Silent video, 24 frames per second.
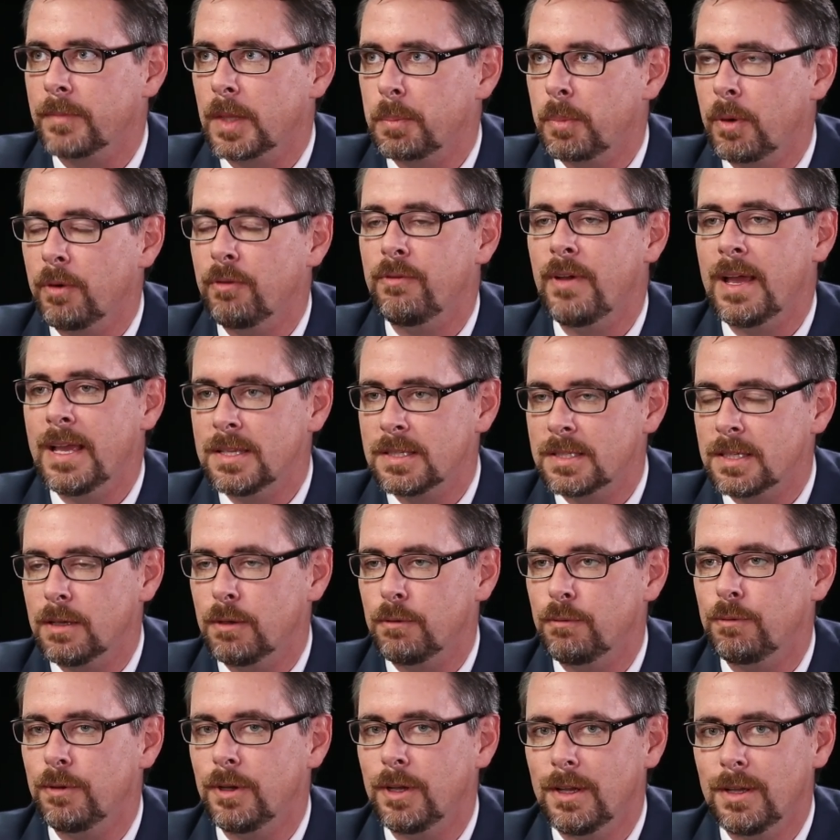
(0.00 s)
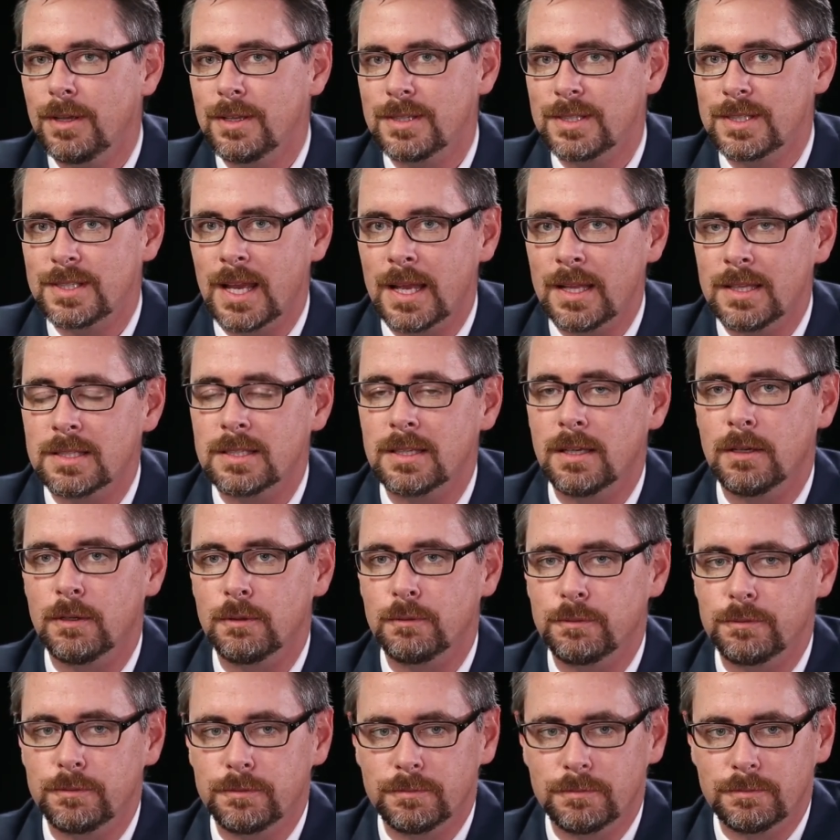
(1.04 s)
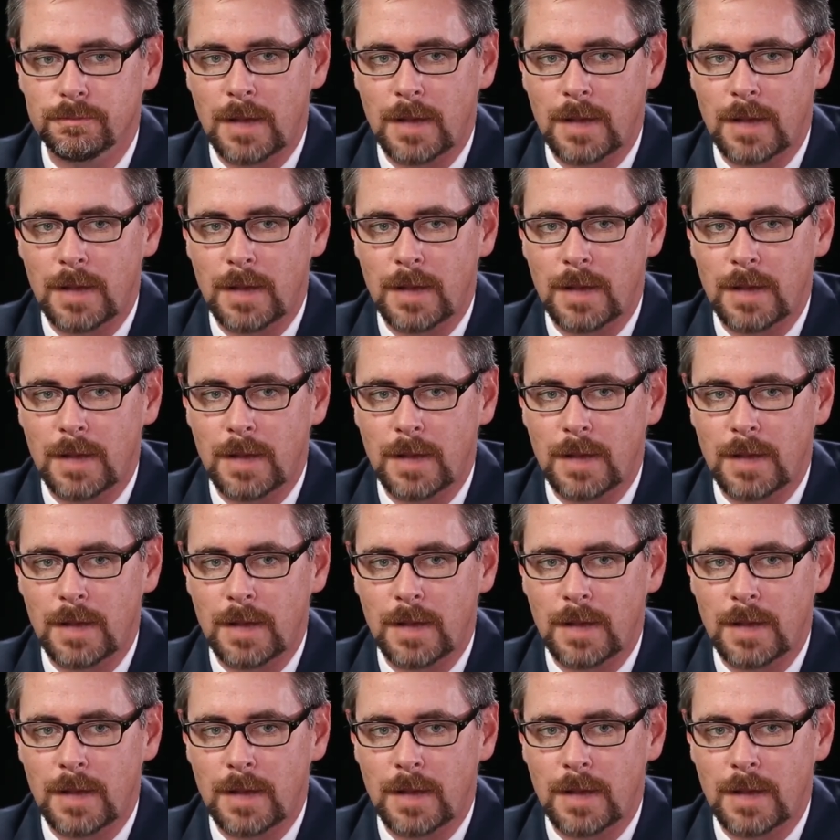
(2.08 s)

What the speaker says: pervasive sense of